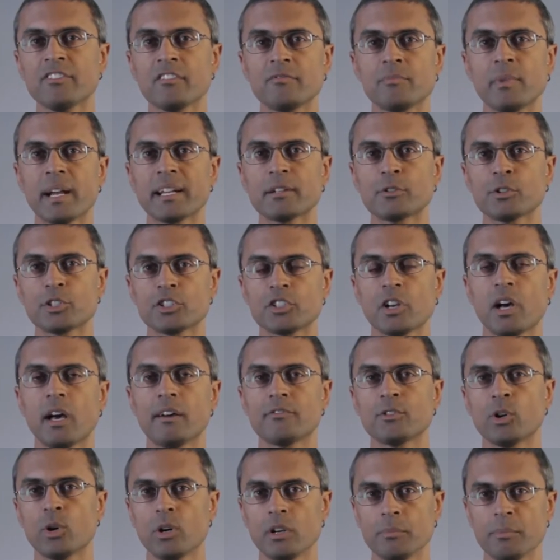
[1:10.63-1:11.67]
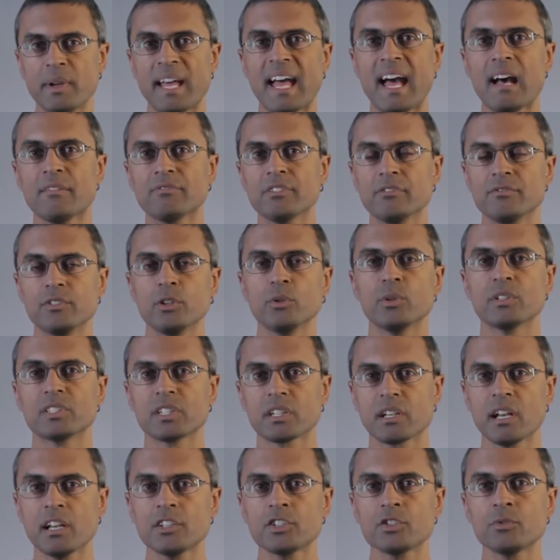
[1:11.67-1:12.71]
of Microsoft or on behalf of you as a
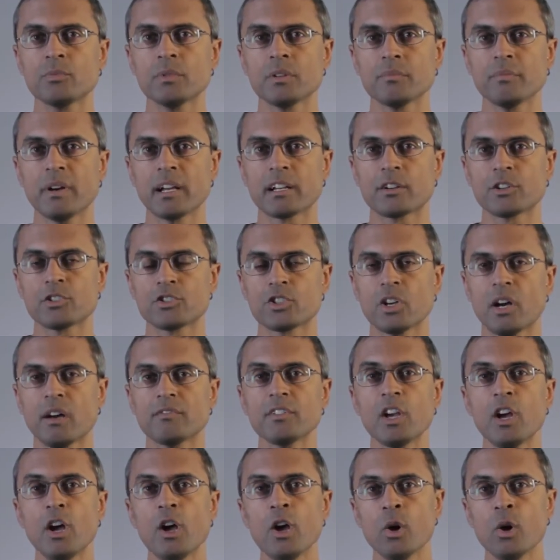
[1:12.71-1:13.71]
customer of Microsoft,